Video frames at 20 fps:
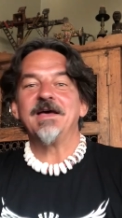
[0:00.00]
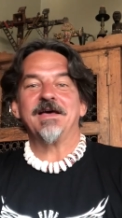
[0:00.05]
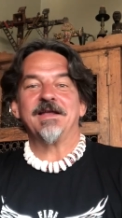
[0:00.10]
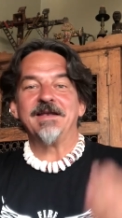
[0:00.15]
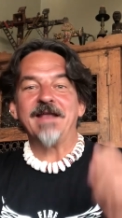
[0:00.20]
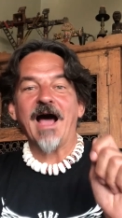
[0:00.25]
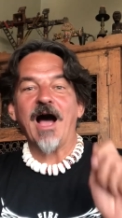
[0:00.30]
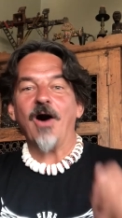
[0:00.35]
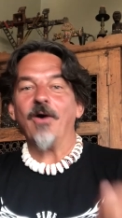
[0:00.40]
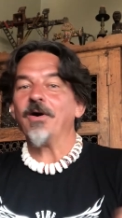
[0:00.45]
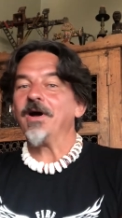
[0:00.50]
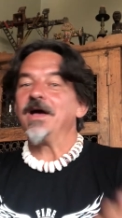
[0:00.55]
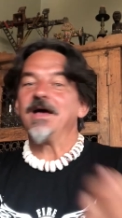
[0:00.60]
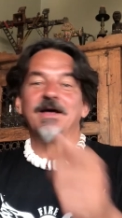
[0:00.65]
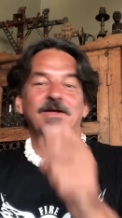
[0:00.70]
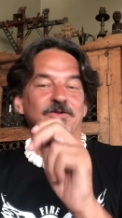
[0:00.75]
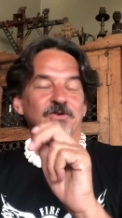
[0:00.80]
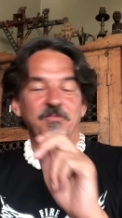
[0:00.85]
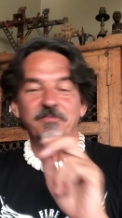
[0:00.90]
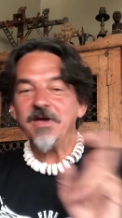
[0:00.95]
Now,
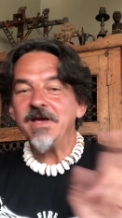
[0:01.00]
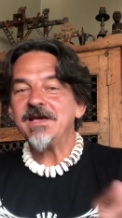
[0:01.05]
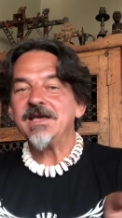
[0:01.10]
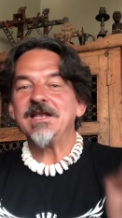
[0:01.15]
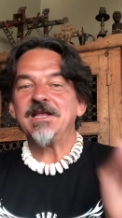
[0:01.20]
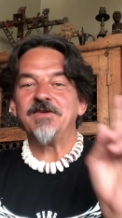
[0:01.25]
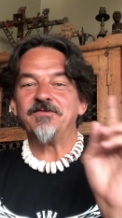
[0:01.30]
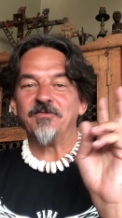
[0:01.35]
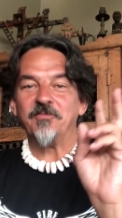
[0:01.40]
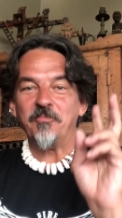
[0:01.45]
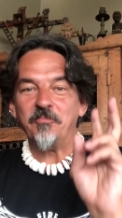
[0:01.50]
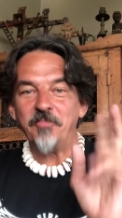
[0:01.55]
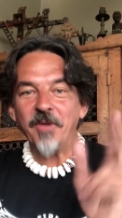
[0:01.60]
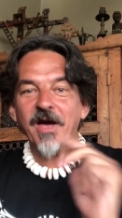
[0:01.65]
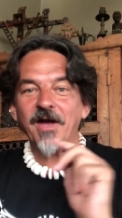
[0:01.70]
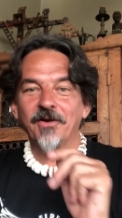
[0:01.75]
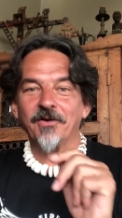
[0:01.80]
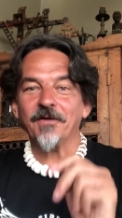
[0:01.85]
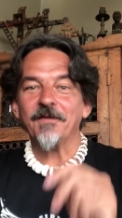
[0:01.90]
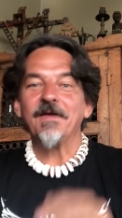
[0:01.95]
to make it even
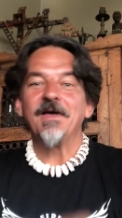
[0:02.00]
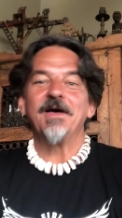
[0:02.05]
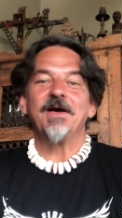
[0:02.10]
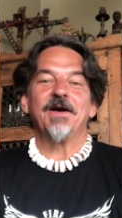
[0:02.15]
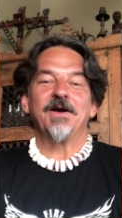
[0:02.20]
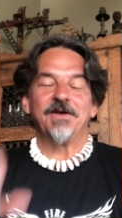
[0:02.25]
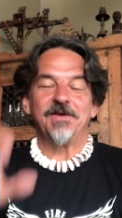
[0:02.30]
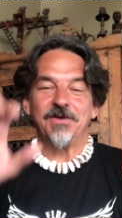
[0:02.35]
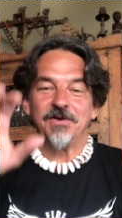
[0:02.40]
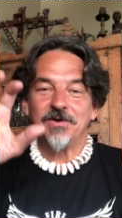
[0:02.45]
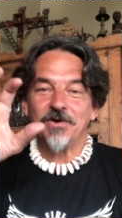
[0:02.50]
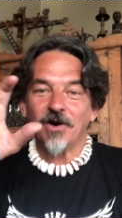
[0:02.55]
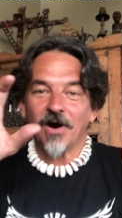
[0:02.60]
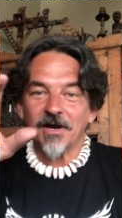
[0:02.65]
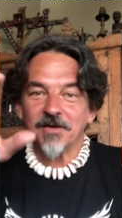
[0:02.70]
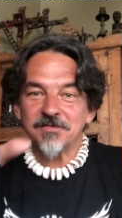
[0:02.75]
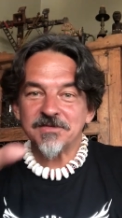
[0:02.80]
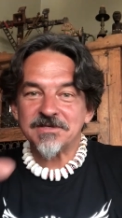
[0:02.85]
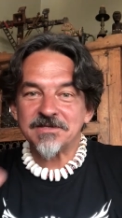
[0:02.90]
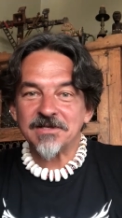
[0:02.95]
better, he got
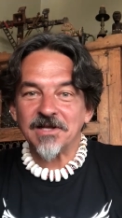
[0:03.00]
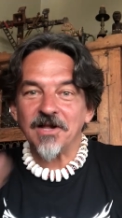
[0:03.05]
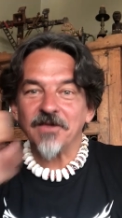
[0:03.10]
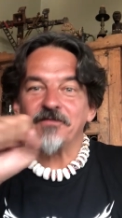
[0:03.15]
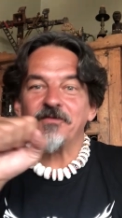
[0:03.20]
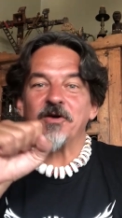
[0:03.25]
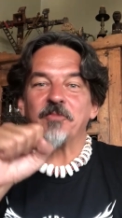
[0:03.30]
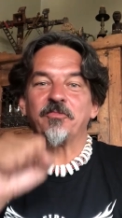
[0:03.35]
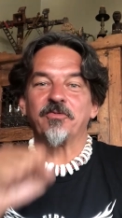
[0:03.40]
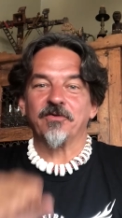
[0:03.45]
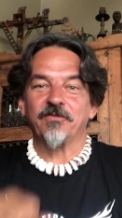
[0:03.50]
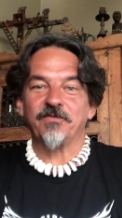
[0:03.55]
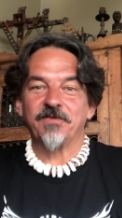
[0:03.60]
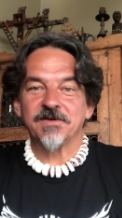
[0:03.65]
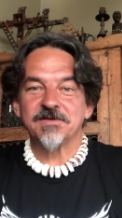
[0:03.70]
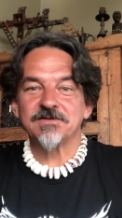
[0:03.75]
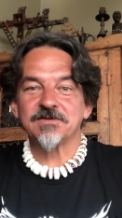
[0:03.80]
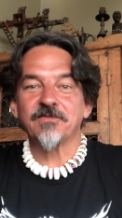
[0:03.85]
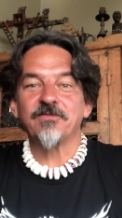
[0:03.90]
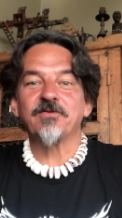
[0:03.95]
himself a
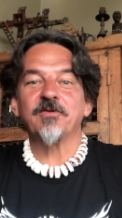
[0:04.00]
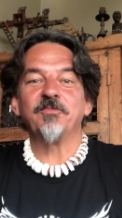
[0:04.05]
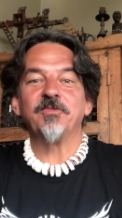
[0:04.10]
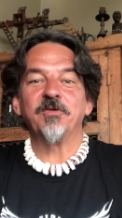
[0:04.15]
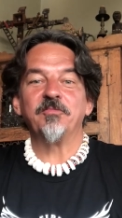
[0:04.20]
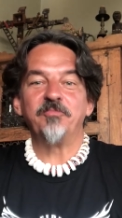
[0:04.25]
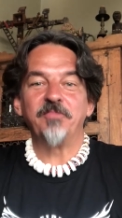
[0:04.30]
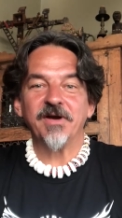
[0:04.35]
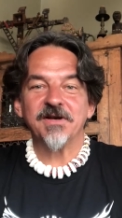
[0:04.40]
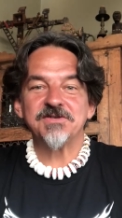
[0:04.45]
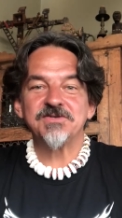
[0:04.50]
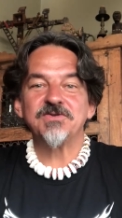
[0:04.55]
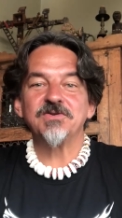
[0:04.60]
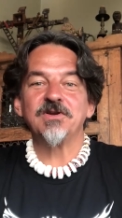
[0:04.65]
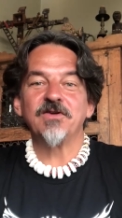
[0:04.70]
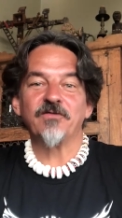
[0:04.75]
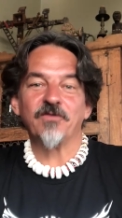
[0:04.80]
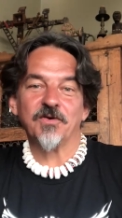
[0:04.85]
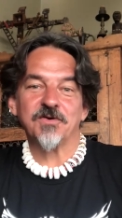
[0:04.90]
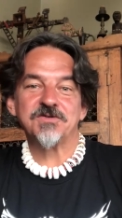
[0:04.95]
professor from the best
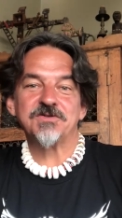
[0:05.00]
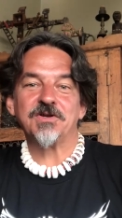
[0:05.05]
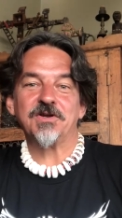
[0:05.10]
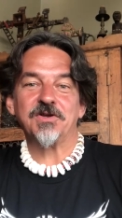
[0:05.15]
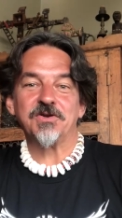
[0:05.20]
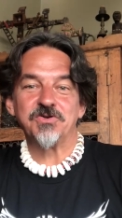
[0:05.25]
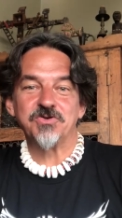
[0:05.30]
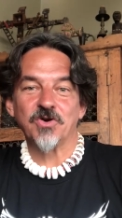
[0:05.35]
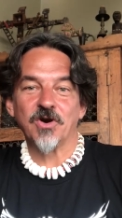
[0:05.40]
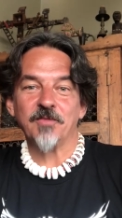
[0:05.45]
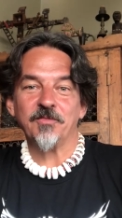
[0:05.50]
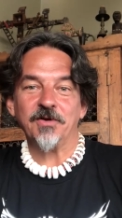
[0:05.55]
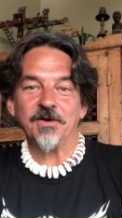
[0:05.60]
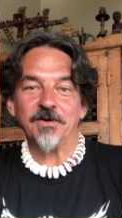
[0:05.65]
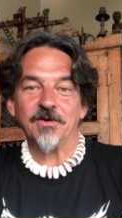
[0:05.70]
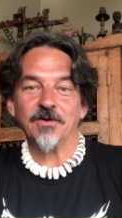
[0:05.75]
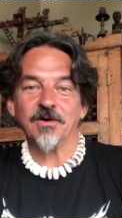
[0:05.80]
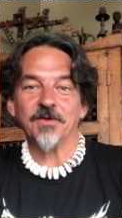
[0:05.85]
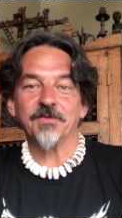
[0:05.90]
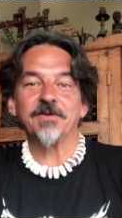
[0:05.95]
university in Germany
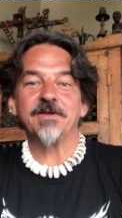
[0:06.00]
called